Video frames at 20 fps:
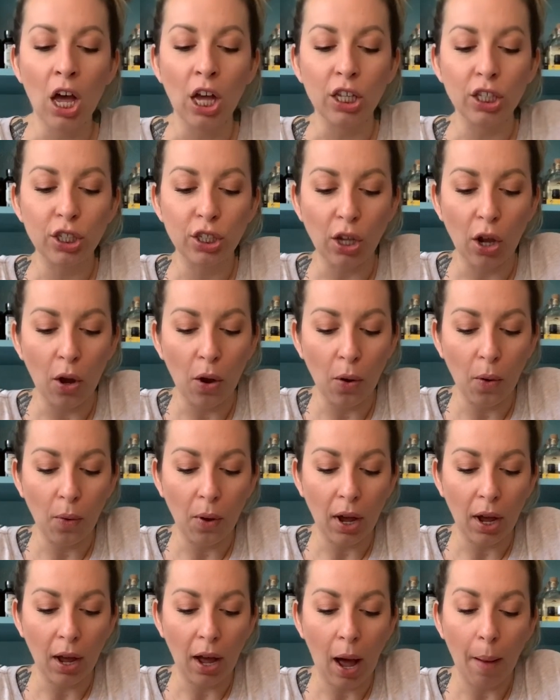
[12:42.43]
So
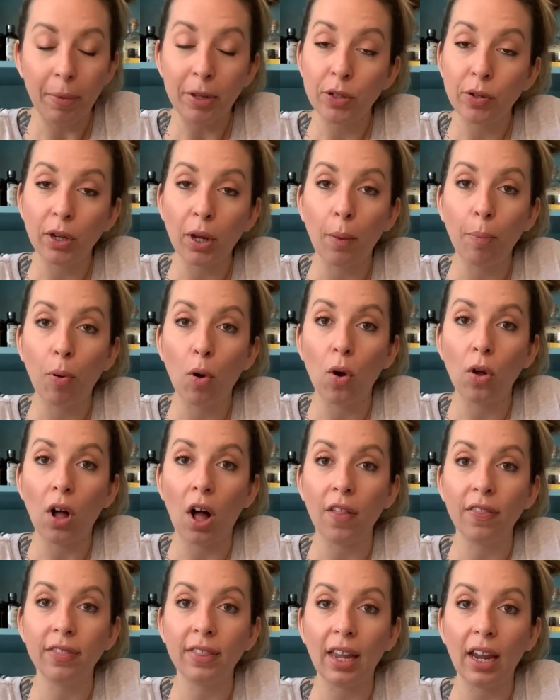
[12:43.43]
I'll be doing a poll
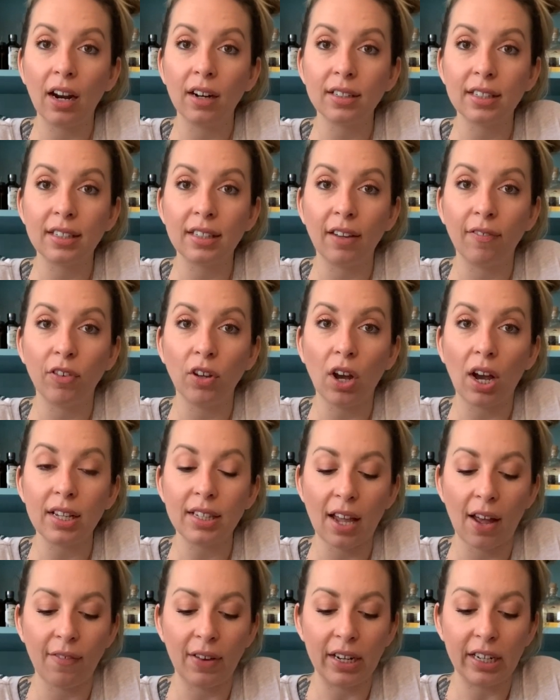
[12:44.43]
on there to see if you guys
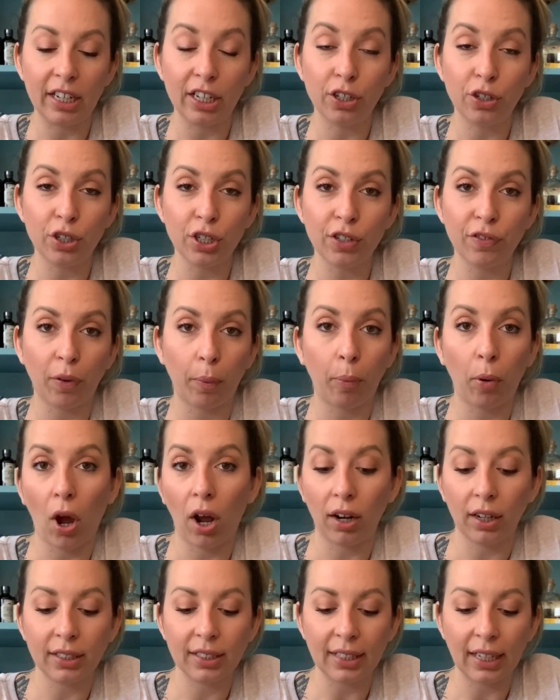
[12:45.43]
have any interest for
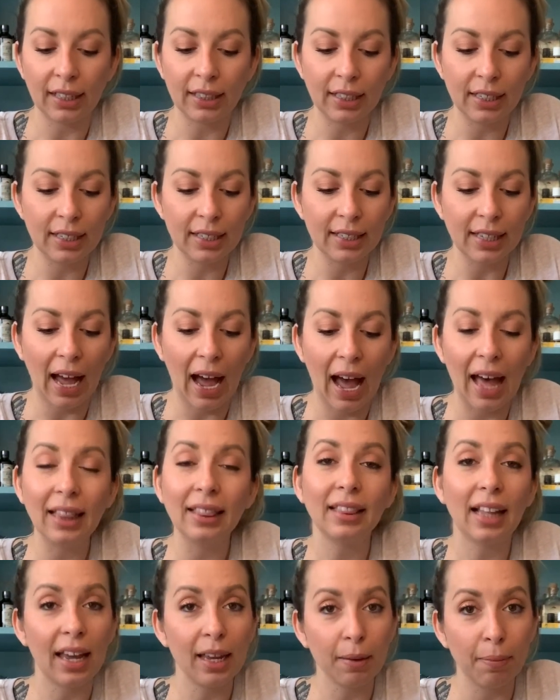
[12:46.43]
products like this. I
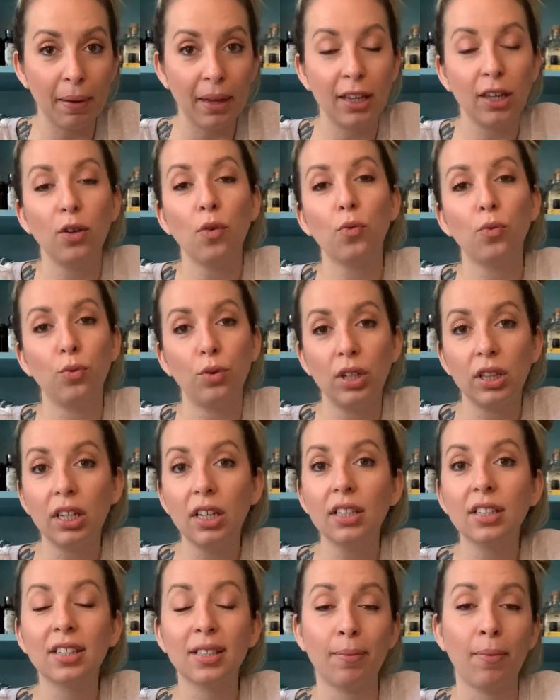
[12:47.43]
like making really
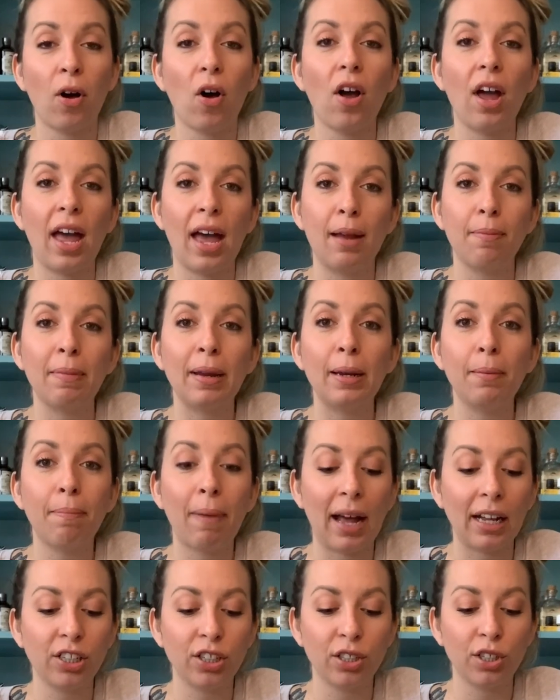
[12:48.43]
small handmade
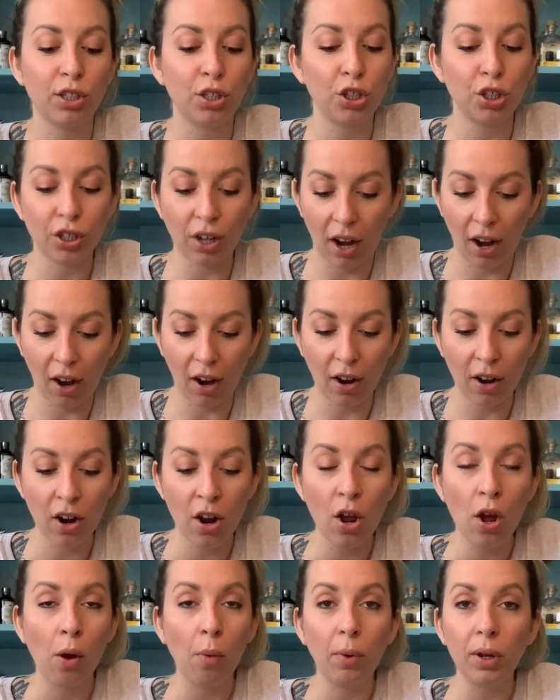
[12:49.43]
batches to share
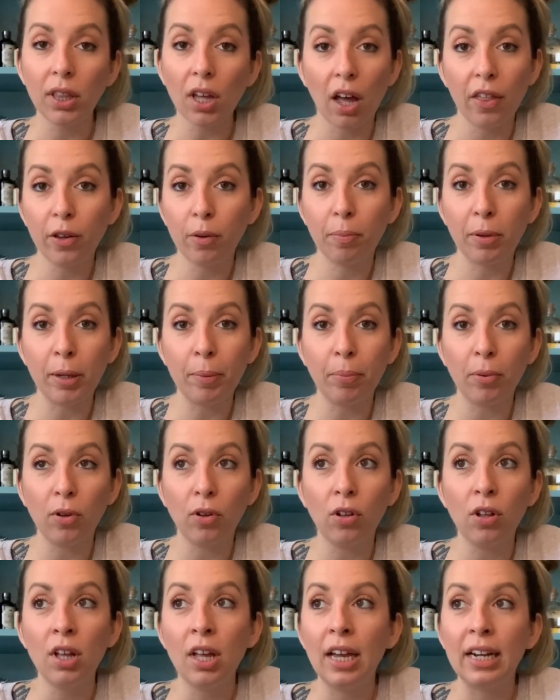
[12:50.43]
with other
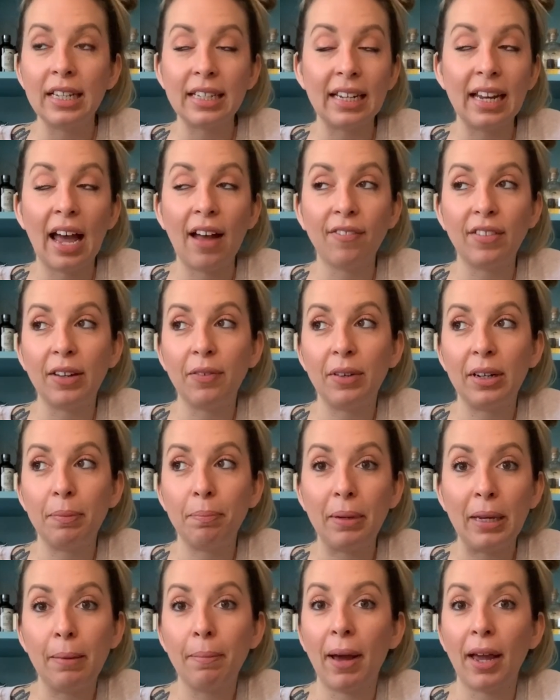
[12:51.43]
people. It doesn't have to even
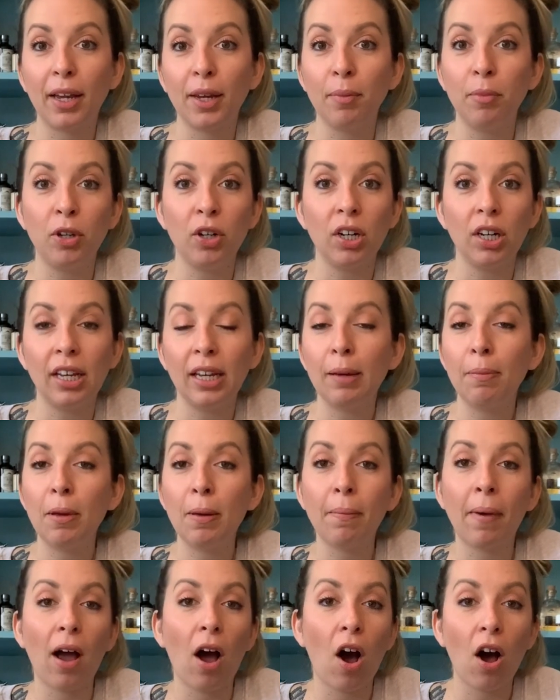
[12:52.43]
be in my community. It could be in
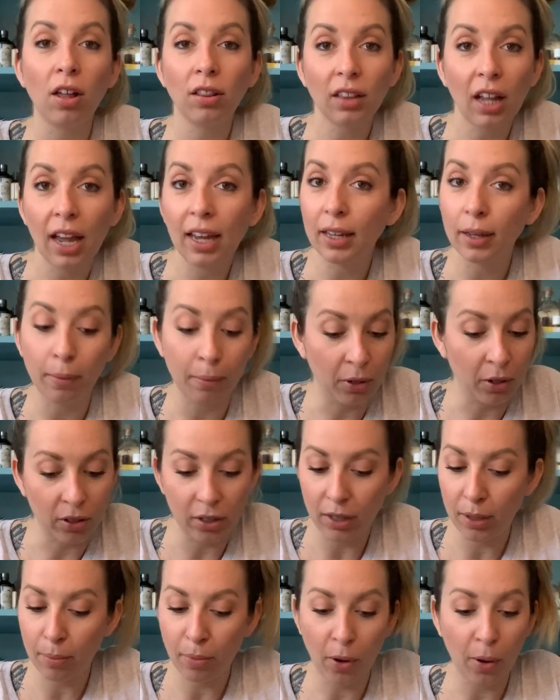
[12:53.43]
my online
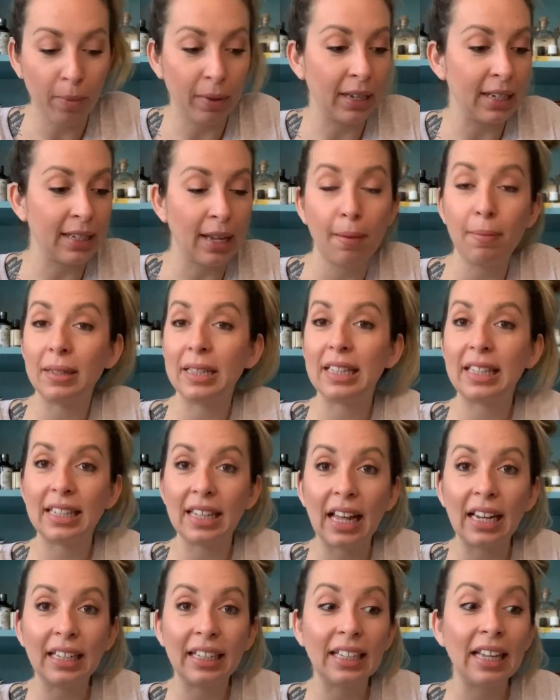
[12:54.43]
community, bro, because I've been
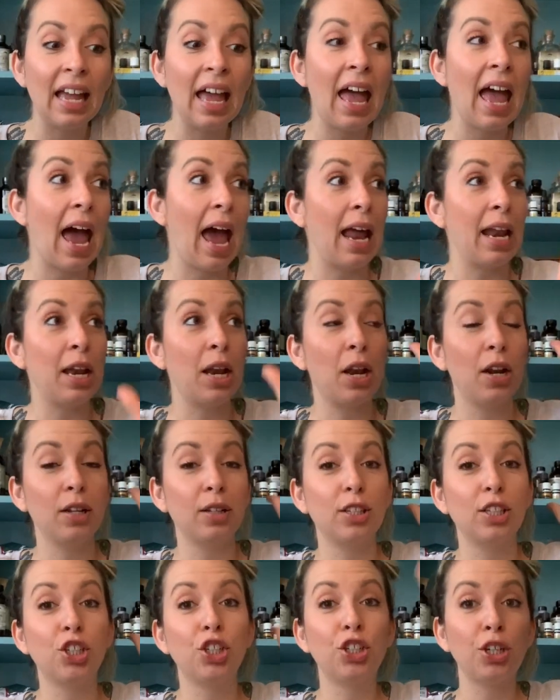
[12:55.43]
selling and
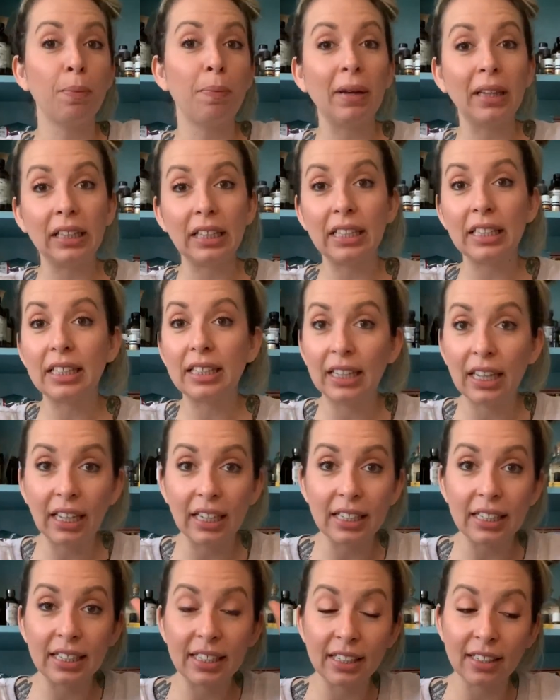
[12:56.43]
shipping these
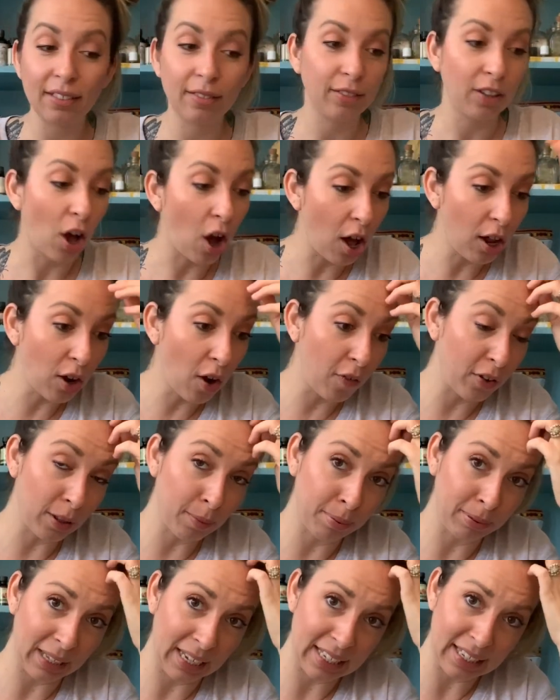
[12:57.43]
things all over the
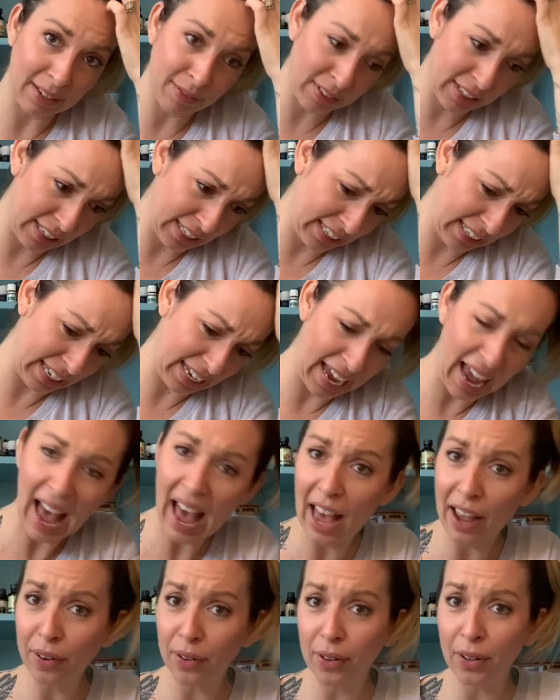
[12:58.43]
place, even to
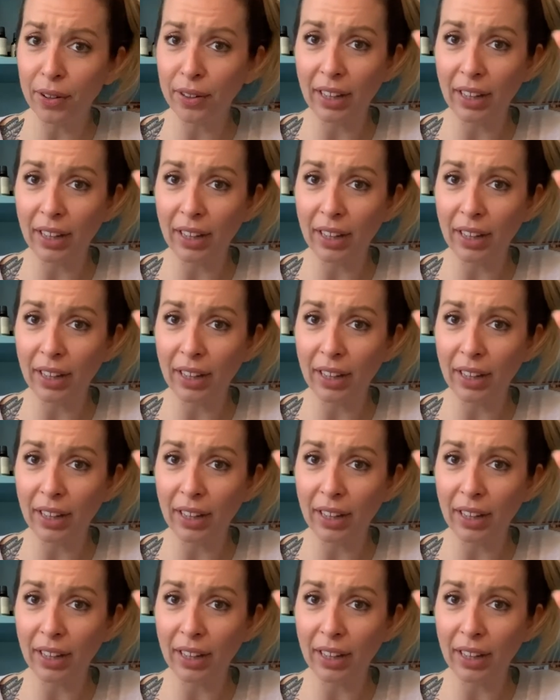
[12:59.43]
Seattle.